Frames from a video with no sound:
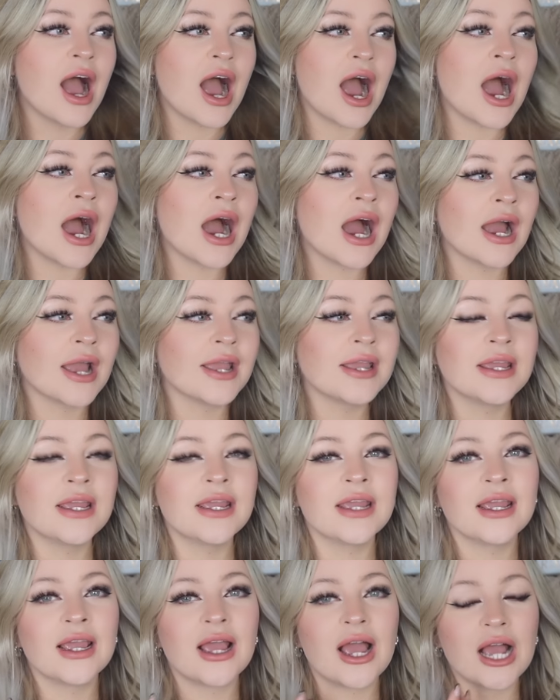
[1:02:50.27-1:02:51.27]

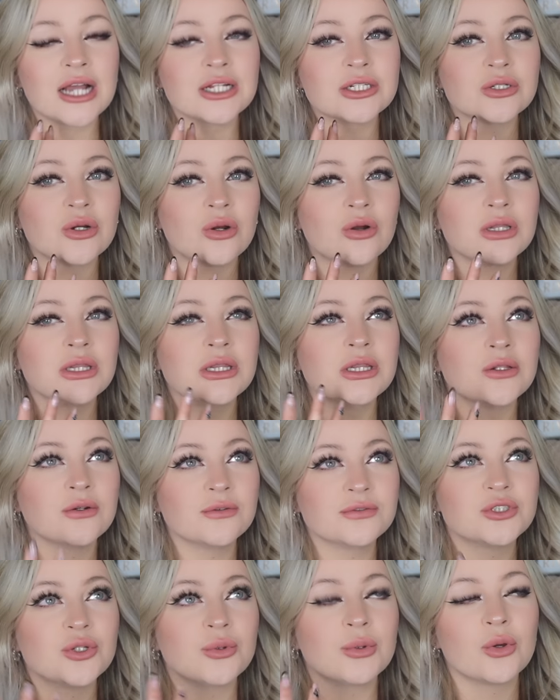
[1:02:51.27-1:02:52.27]
I
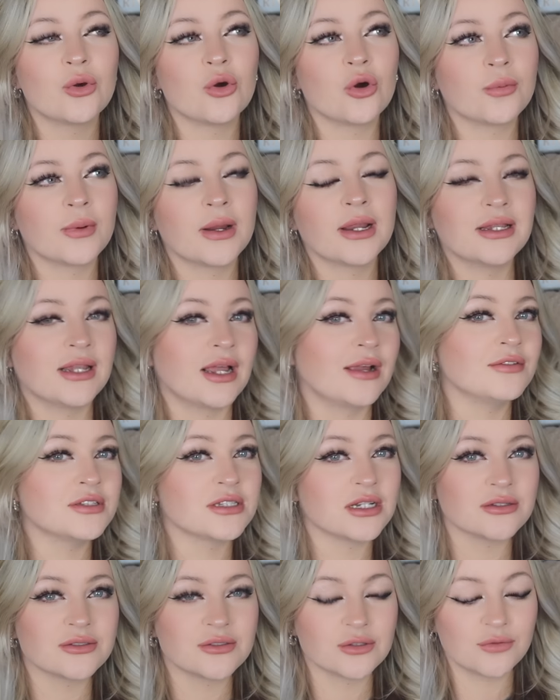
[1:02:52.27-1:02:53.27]
love to incorporate
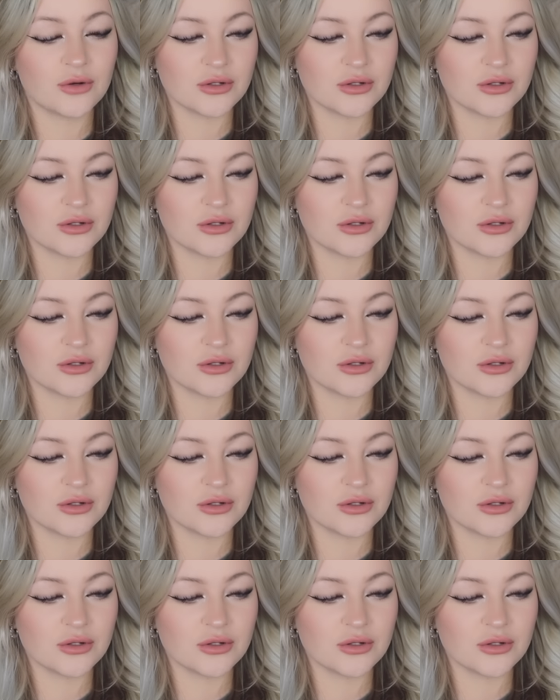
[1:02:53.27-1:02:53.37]
lifestyle stuff